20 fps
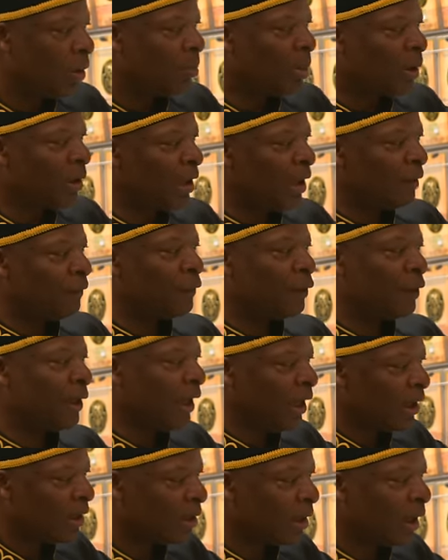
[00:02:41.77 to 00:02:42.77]
but they
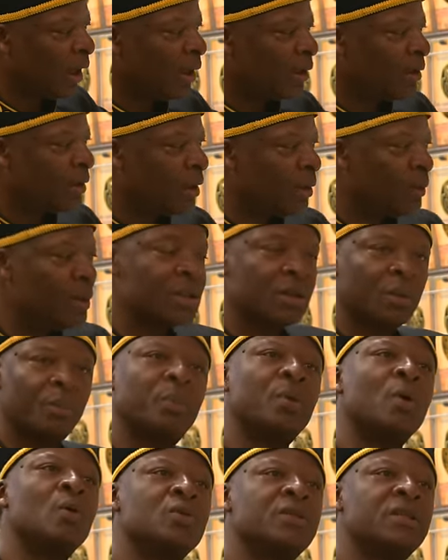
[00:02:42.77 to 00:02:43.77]
forget that there is a
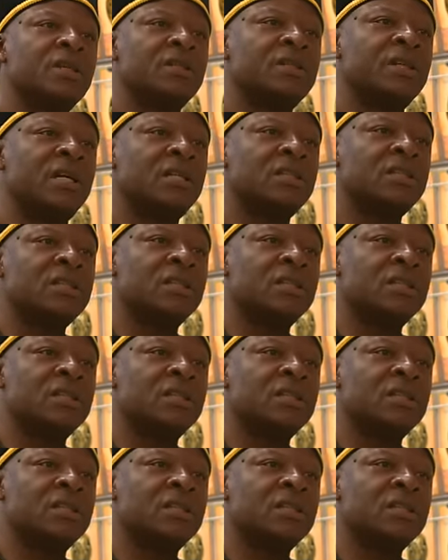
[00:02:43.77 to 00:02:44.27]
process. There's